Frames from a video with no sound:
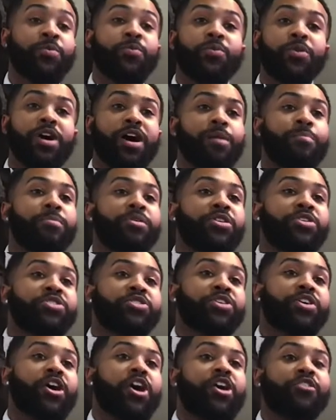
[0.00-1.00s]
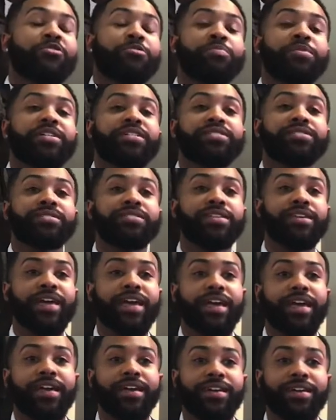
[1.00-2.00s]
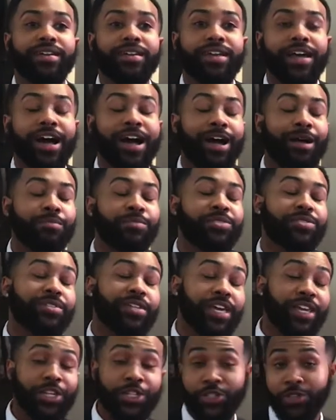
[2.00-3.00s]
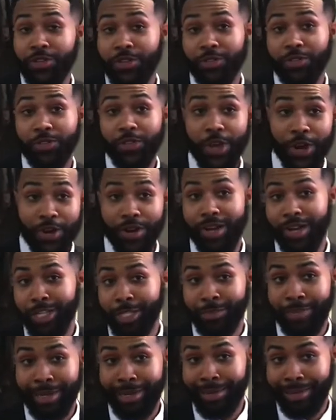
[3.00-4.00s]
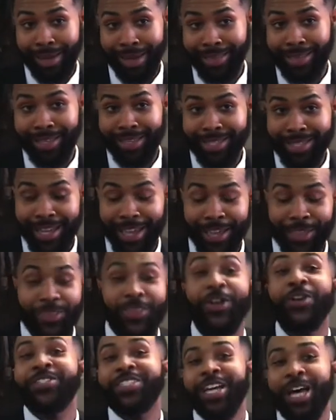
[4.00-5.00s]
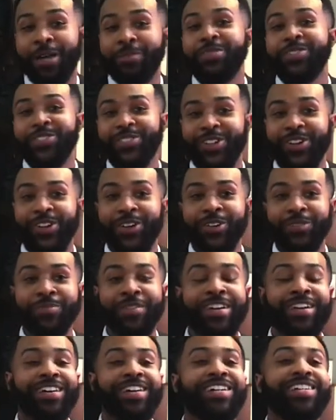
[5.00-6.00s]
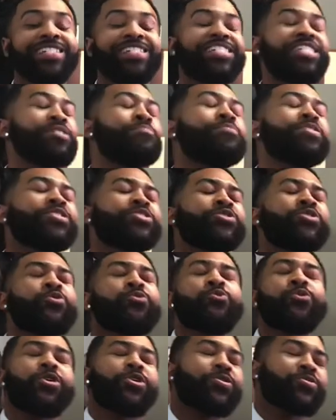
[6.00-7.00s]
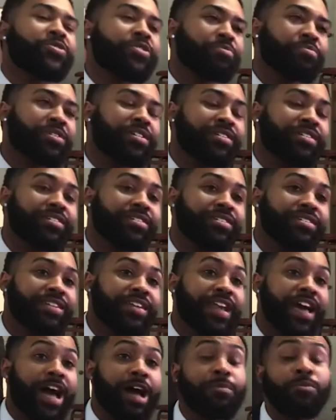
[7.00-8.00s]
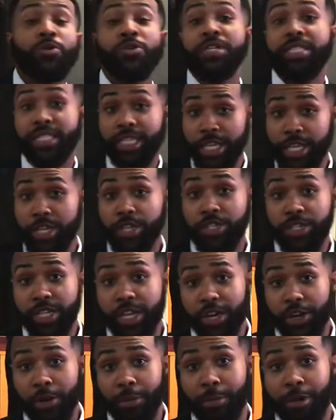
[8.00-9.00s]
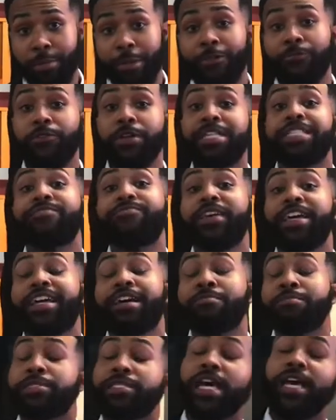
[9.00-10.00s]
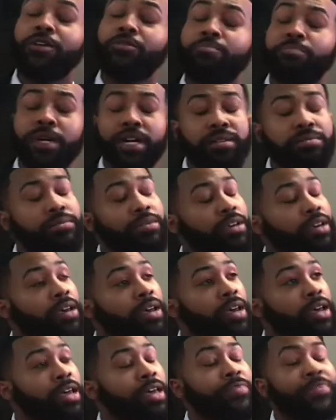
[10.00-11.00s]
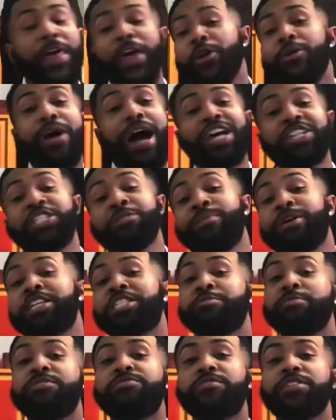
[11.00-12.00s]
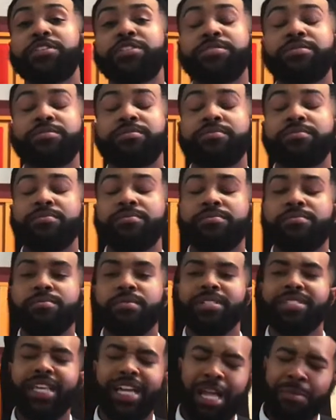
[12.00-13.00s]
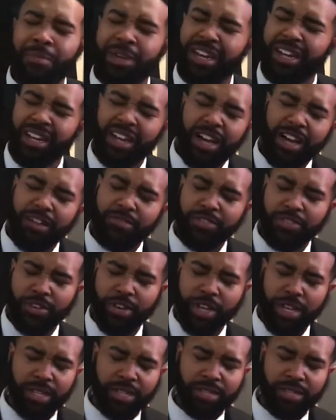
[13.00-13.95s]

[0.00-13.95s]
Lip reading: Well, I'm Minister Harvey Beasley, and I'm Lady Trina's third husband, and like they say, third time's the charm. She means the world to me. Now, I'm only 10 years younger, but my friends think I'm settled, but they don't know how she makes me feel. It's like I'm in a love trance.